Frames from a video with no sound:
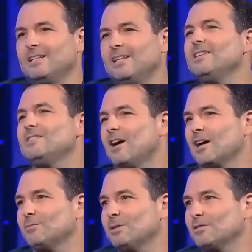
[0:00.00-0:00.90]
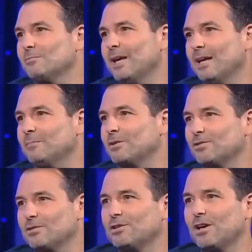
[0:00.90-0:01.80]
an easy argument to make
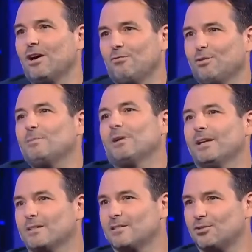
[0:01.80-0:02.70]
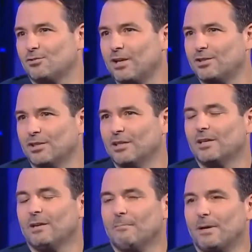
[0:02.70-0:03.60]
because you can't replay that situation.
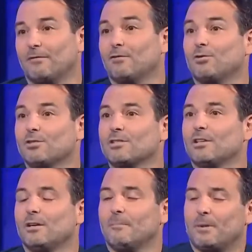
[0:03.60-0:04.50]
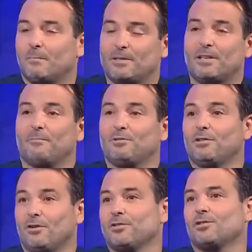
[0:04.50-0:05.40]
But of course,
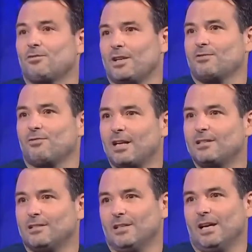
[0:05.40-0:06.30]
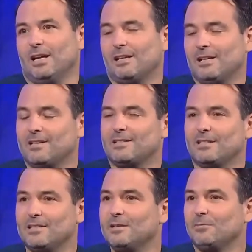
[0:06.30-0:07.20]
perception also creates reality. And unless
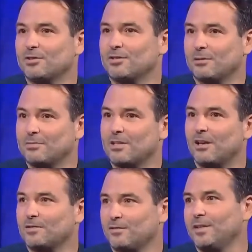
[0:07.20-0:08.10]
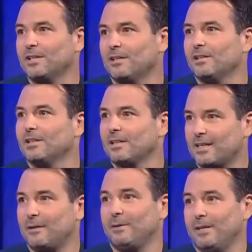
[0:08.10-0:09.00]
the team also themselves feel
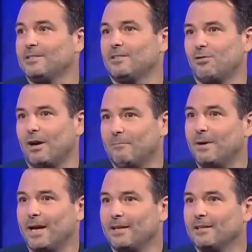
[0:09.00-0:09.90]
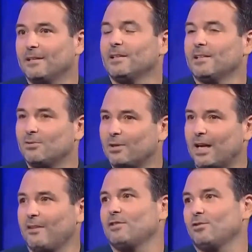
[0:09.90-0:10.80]
Kepa is the right man, you will
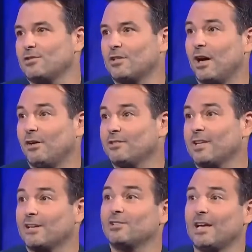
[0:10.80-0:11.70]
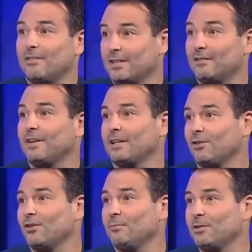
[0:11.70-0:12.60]
have those doubts actually having an effect
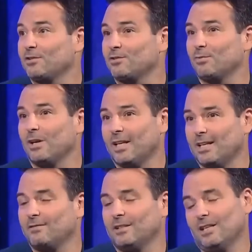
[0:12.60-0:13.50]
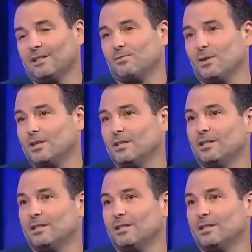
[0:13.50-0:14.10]
on the pitch as well. And I think that's why they